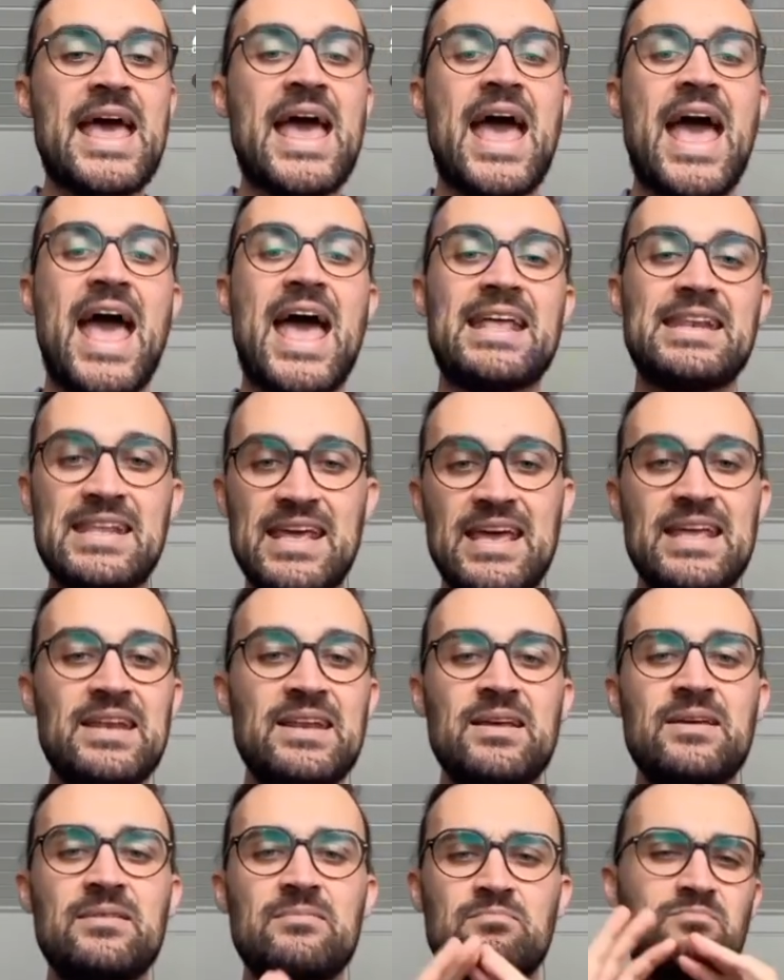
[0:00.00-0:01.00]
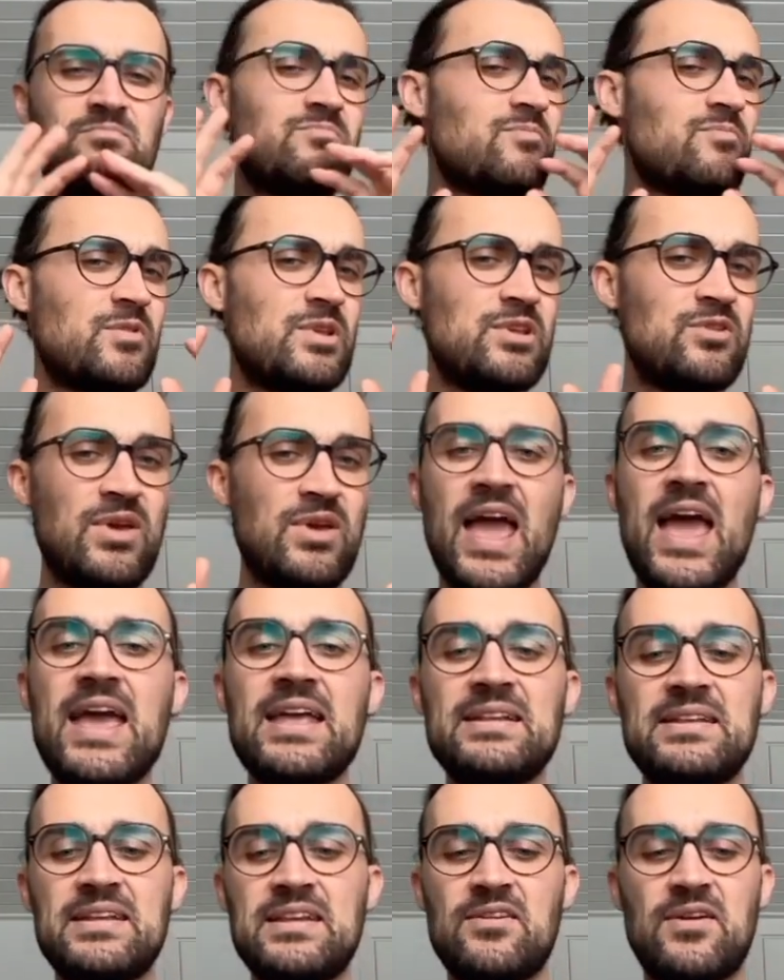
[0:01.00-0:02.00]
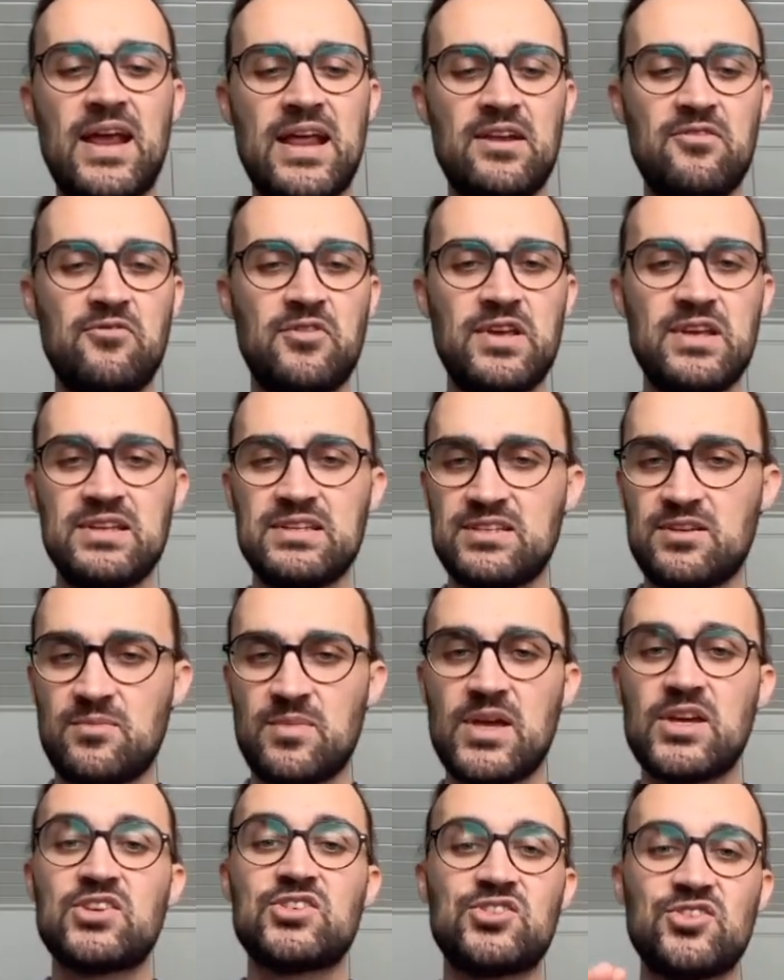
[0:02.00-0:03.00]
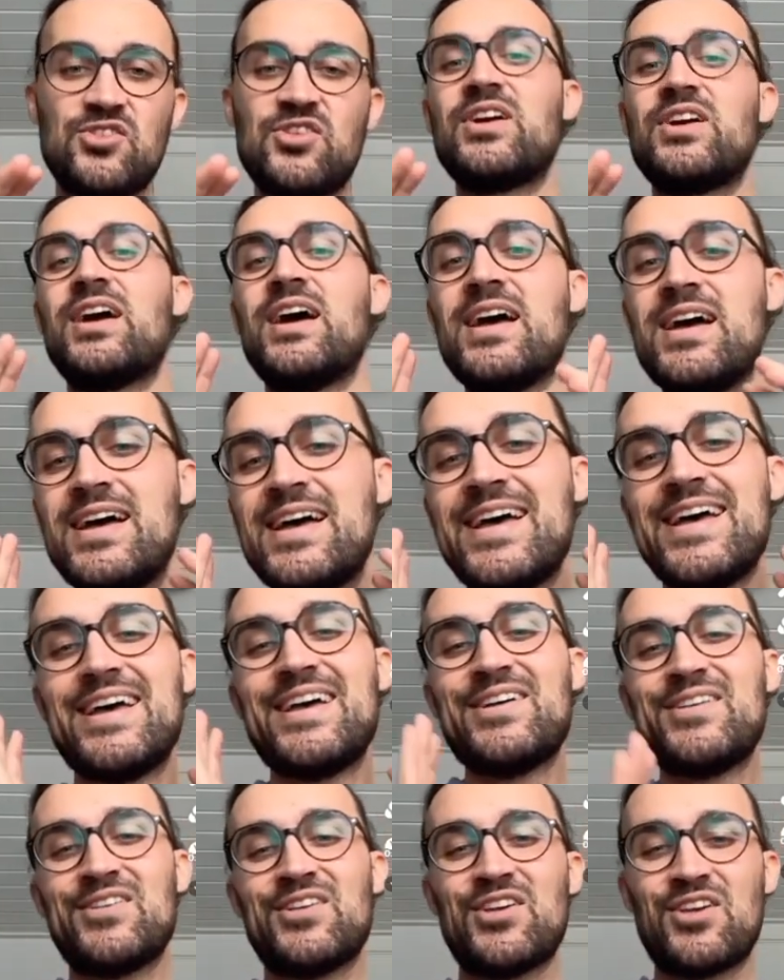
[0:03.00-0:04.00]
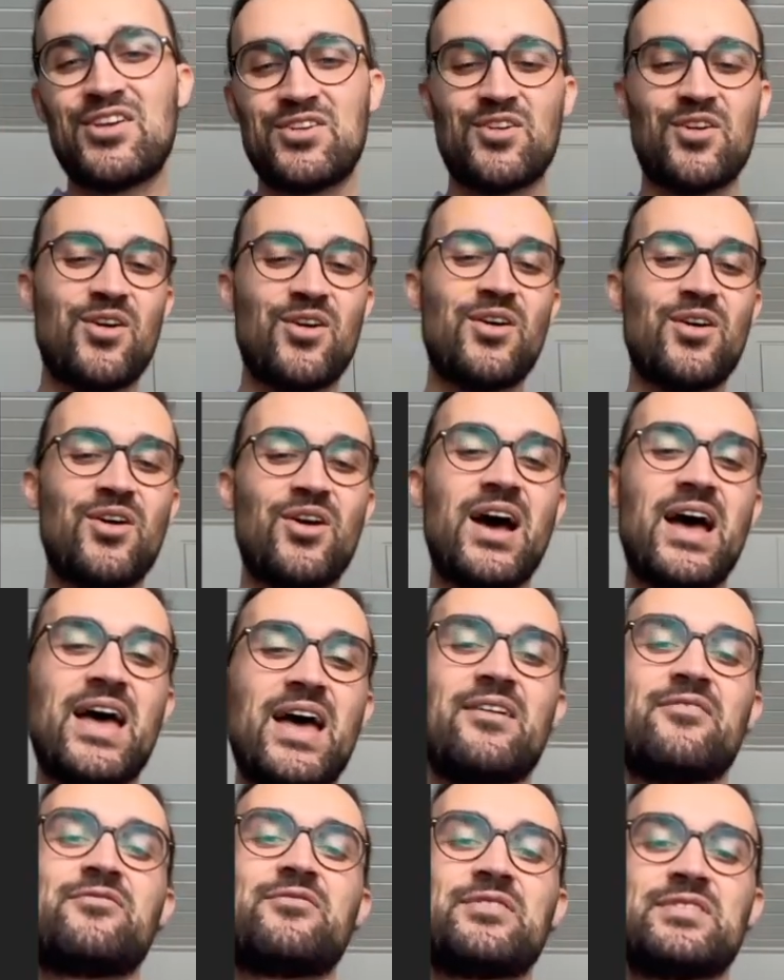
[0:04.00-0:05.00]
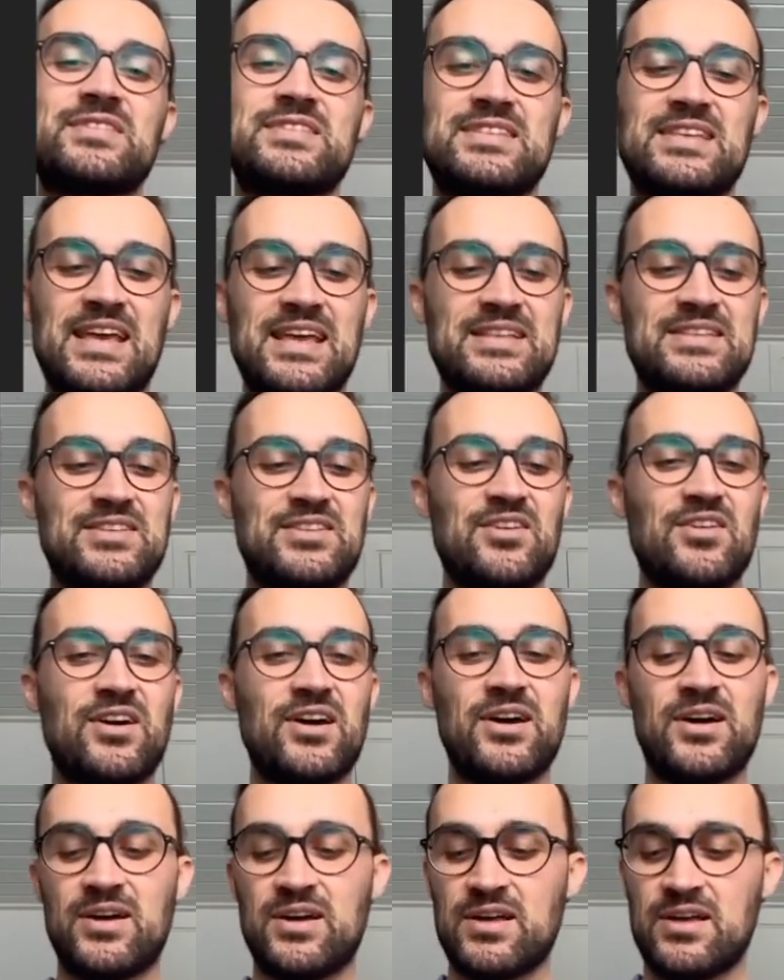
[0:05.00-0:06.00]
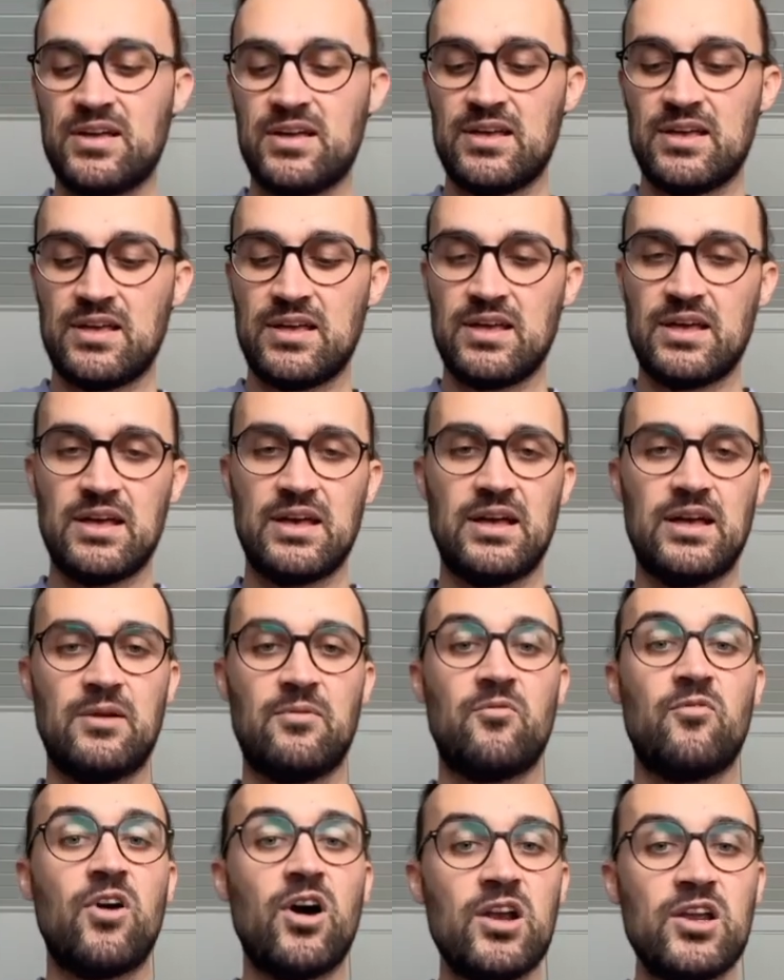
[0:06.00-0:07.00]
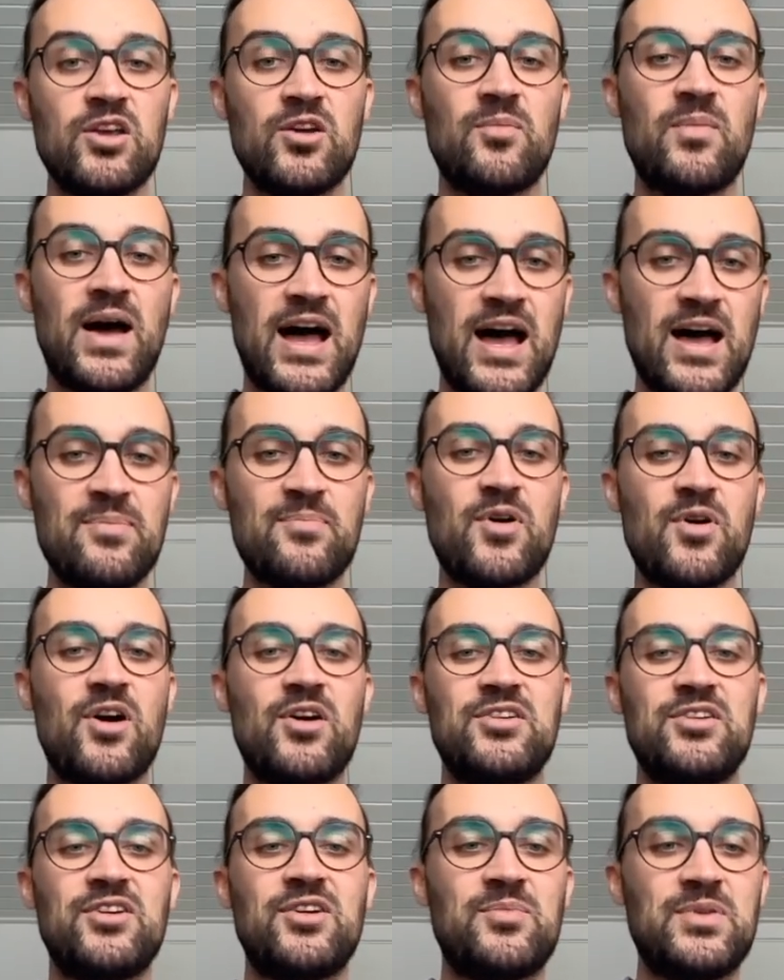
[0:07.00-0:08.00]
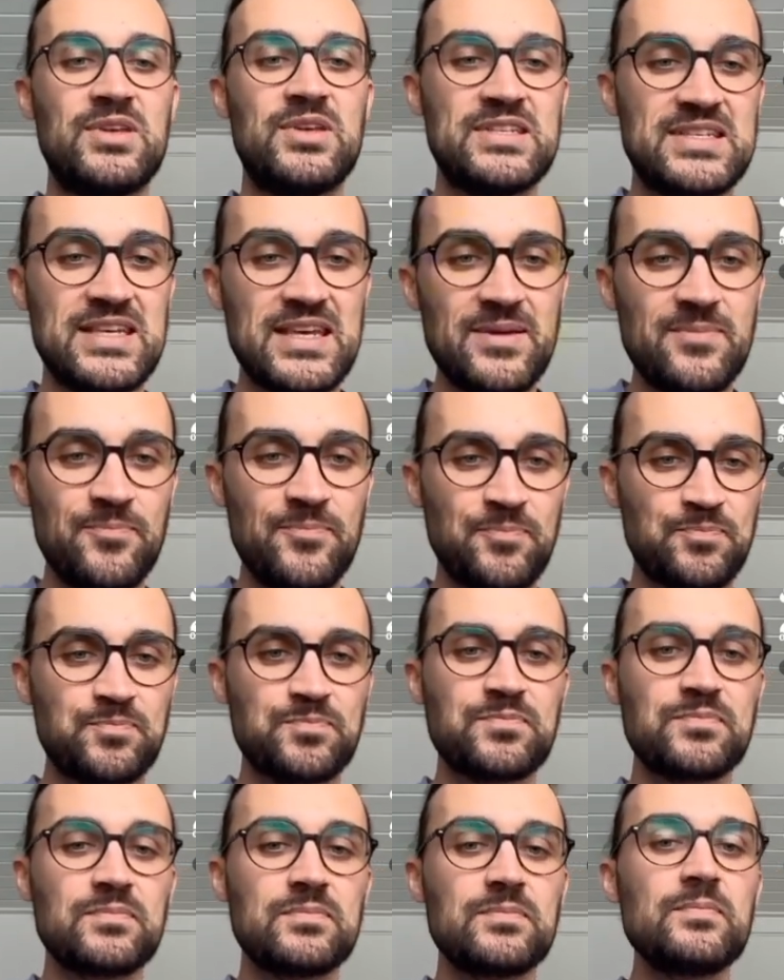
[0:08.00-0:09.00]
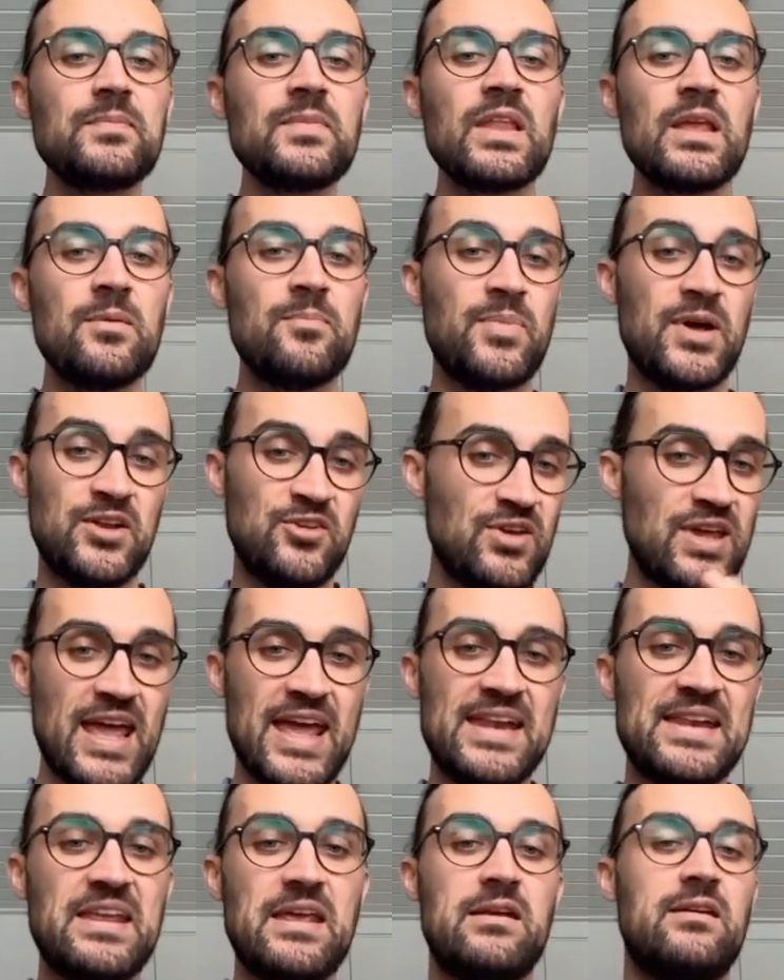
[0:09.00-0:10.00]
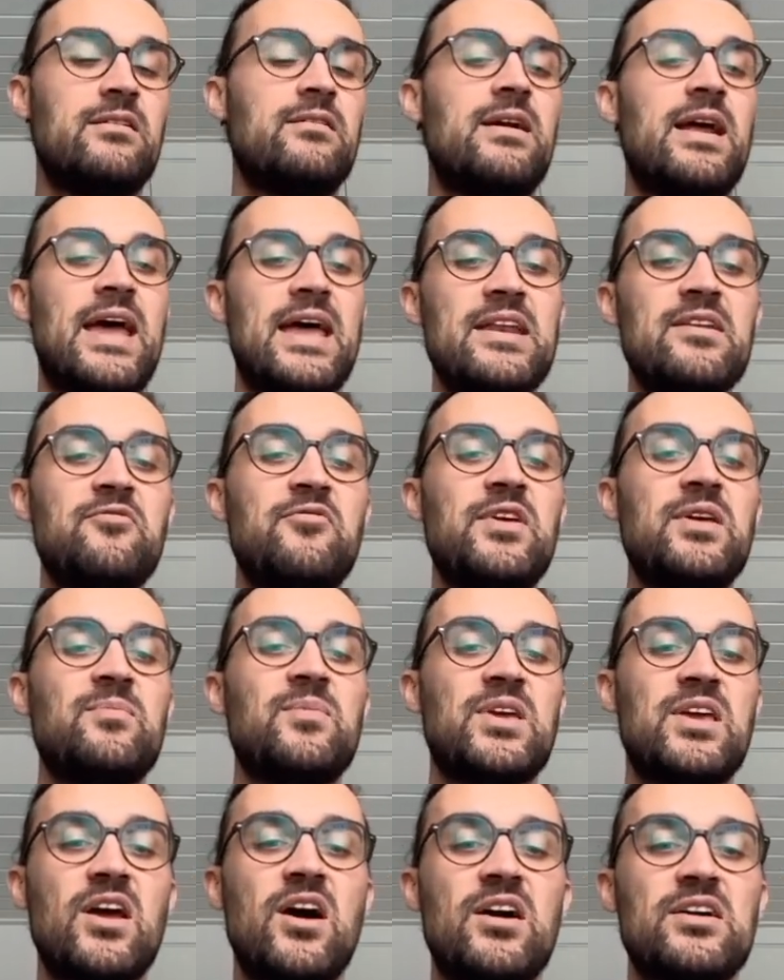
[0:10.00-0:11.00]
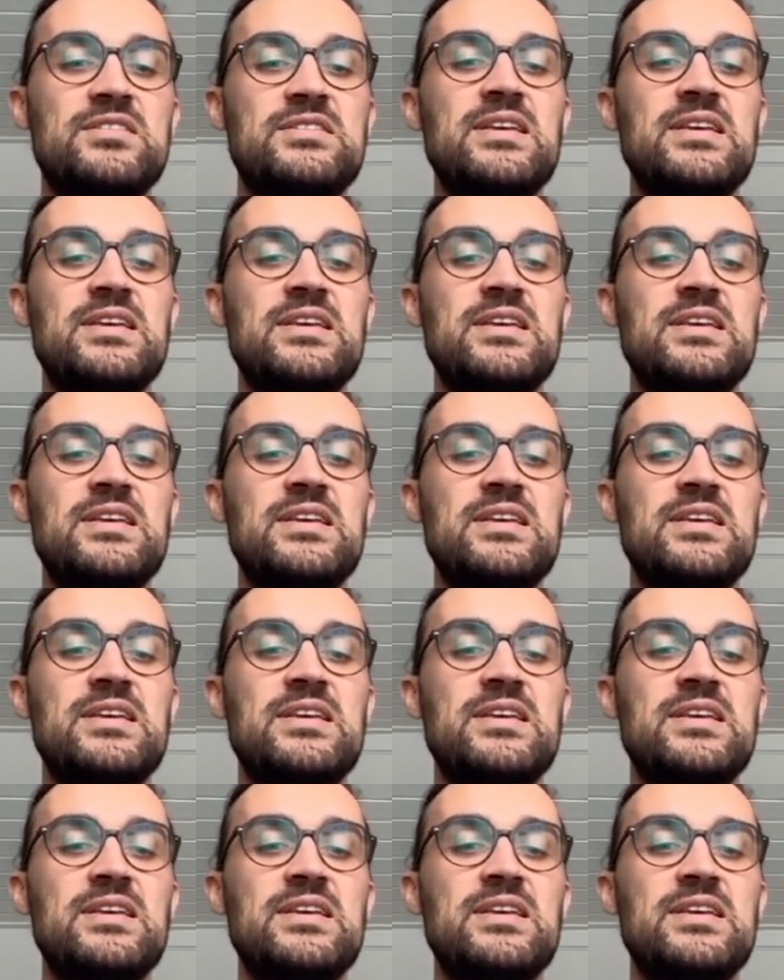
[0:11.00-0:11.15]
And then you can't hear anything, so make sure you have set your volume up on your PC, but you can't hear anything because